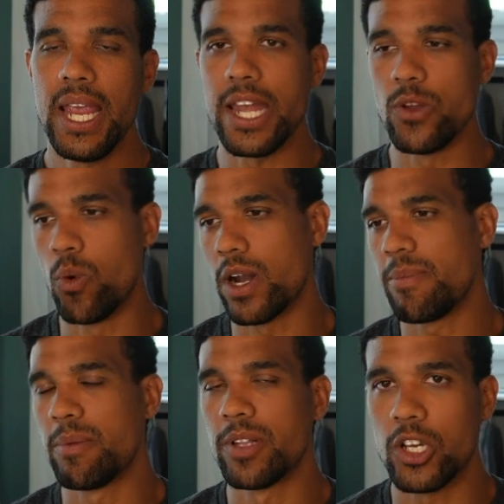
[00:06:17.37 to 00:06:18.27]
and you want to be
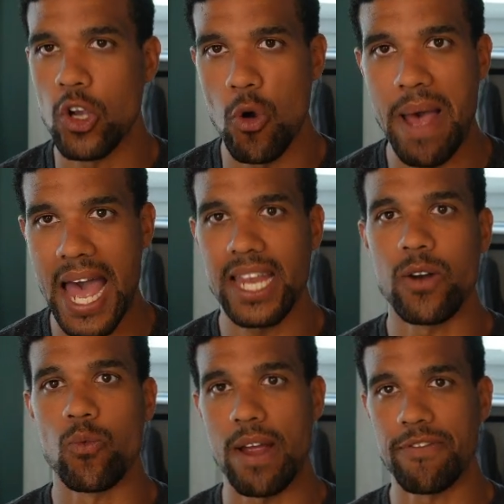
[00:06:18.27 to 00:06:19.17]
able to go back
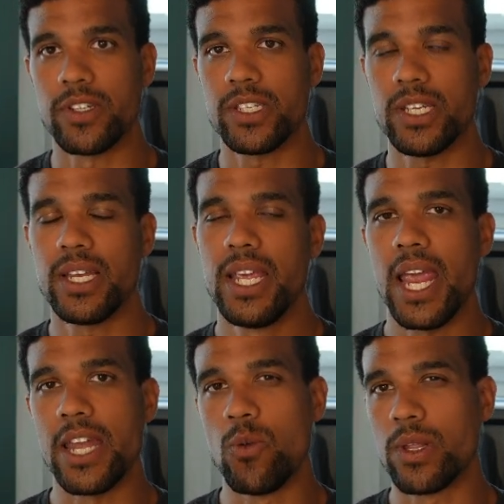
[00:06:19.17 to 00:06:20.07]
and reference it,
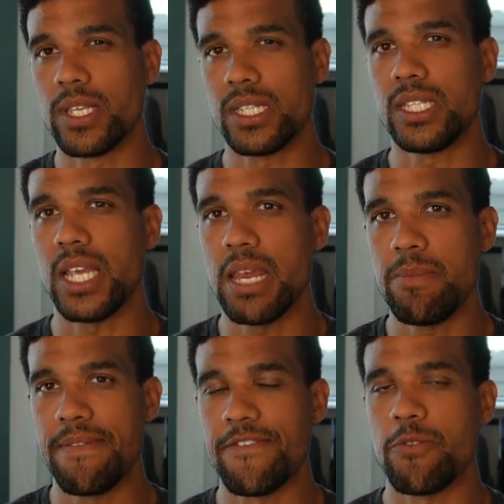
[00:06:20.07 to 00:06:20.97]
and you want the same
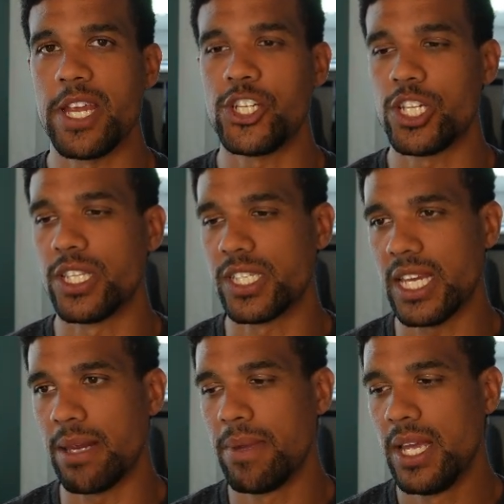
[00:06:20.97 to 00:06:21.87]
information, the
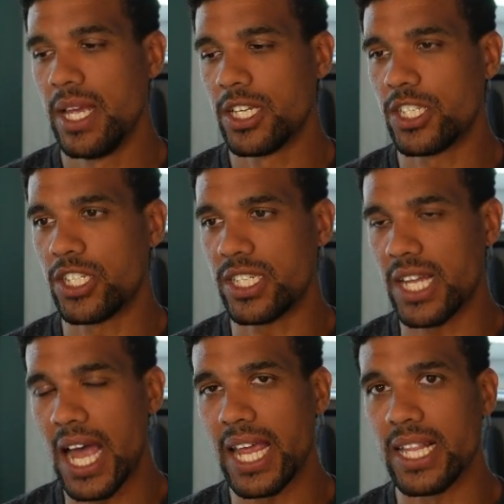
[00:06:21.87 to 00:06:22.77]
same
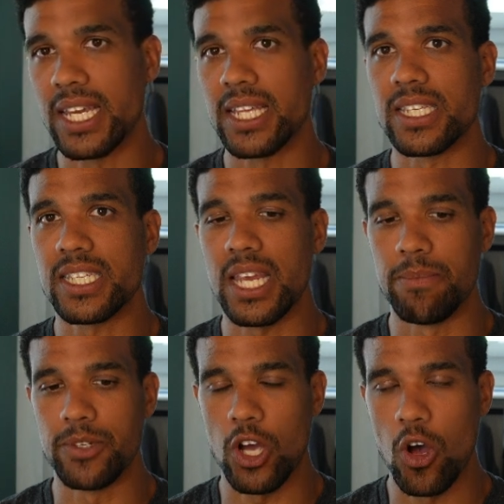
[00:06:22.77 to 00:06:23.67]
styling, the
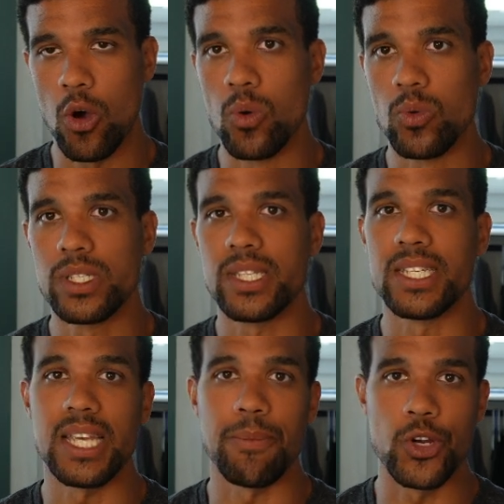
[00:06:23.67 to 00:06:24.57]
same tones, the
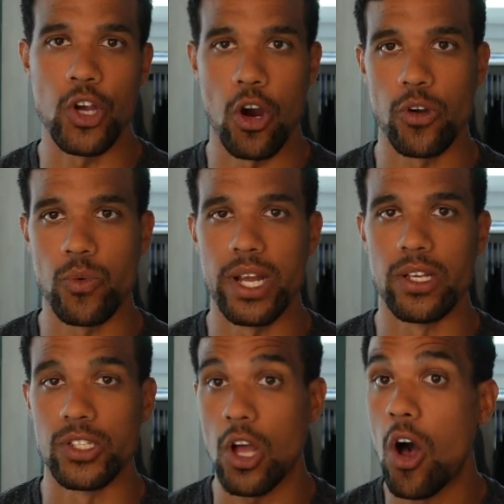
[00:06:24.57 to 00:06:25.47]
same
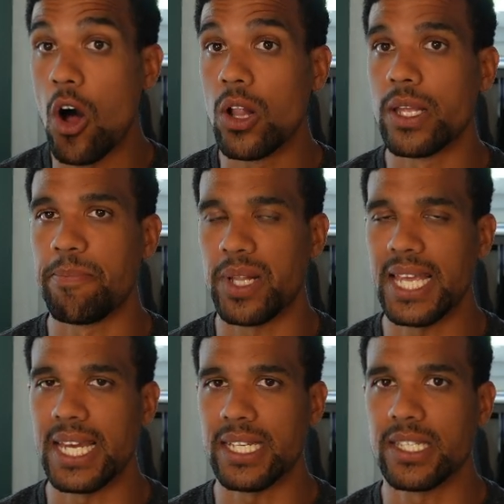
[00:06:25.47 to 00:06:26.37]
guardrails all in
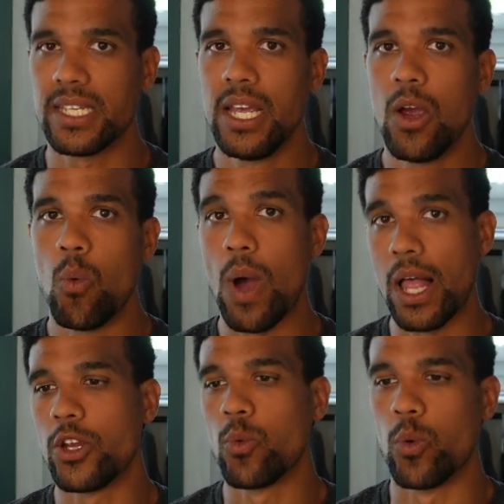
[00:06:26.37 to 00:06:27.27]
place while
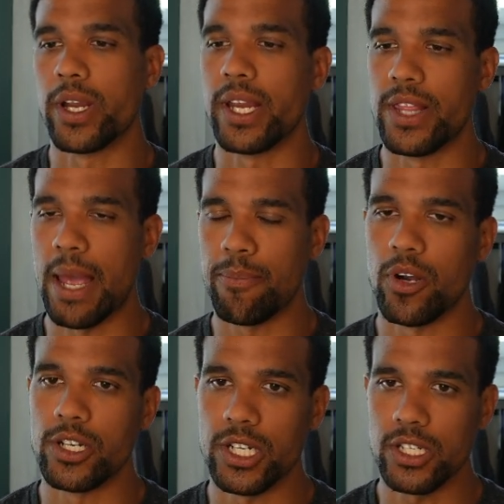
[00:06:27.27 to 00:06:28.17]
you're working on that
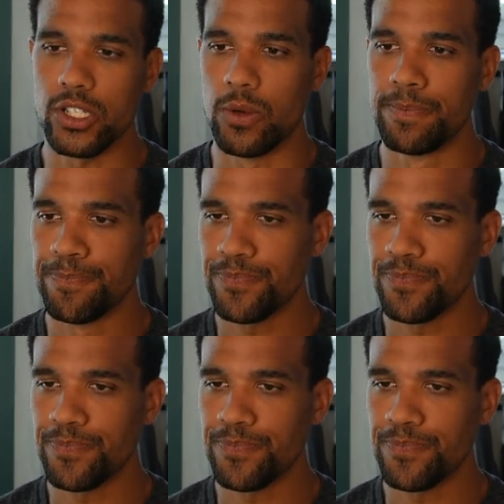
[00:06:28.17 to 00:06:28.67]
project. So